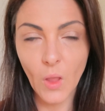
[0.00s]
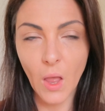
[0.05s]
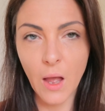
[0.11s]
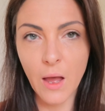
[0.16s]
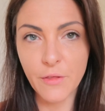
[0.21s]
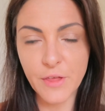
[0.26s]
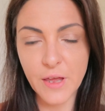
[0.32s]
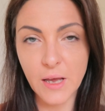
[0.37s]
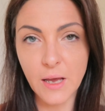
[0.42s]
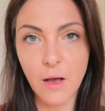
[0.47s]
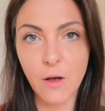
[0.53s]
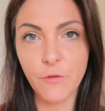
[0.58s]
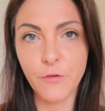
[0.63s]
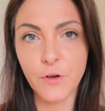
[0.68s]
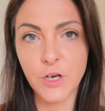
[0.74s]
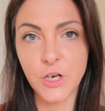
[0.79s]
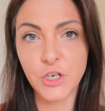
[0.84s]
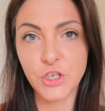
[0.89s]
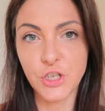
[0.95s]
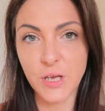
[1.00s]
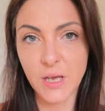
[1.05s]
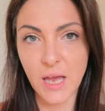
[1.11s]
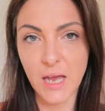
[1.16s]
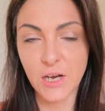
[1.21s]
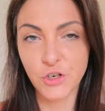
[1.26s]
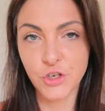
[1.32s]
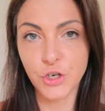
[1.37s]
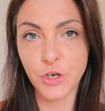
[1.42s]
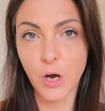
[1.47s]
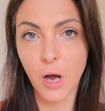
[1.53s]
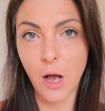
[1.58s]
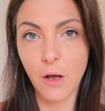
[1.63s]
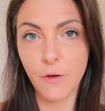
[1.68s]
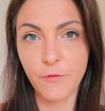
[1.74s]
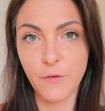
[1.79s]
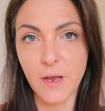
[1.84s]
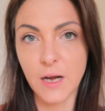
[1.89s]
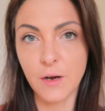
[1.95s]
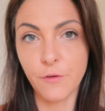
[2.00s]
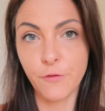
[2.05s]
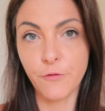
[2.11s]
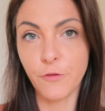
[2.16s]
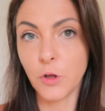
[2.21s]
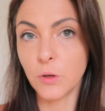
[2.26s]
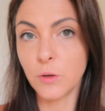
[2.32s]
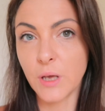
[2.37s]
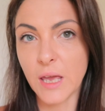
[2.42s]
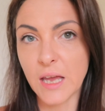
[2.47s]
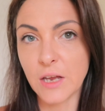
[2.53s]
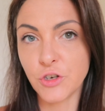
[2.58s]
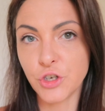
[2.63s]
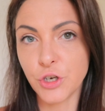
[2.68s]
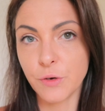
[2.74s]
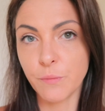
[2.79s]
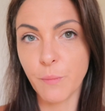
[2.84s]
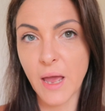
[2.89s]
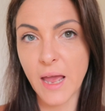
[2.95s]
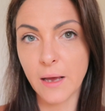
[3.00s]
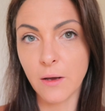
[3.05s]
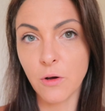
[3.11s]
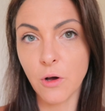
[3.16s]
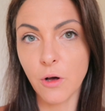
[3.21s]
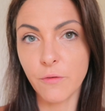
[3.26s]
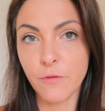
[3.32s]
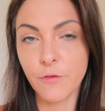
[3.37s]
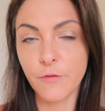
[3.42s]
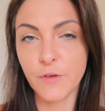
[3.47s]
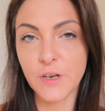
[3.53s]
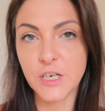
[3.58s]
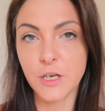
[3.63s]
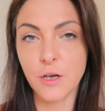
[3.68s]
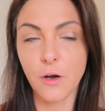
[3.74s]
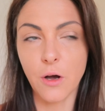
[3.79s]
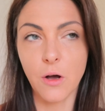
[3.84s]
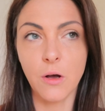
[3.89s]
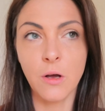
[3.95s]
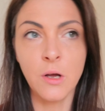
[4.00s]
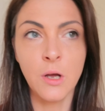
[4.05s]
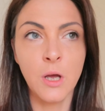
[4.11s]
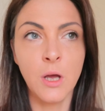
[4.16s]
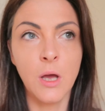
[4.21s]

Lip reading: I think I'll finish the kitchen off in a full kitchen makeover video,